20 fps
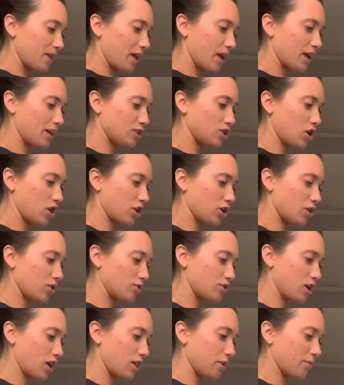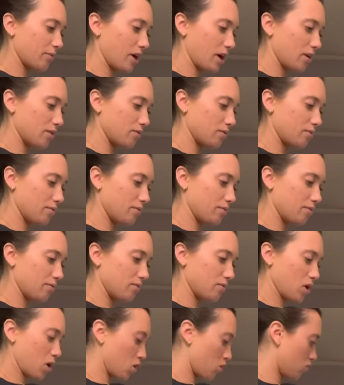and our Coachella brown.
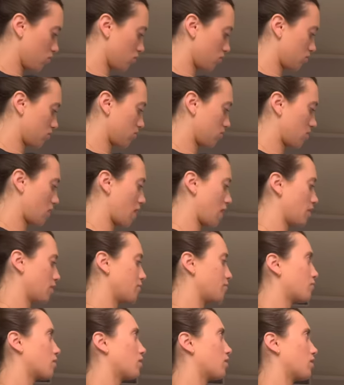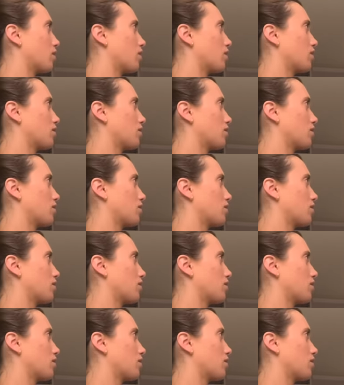Oh, I already put it on.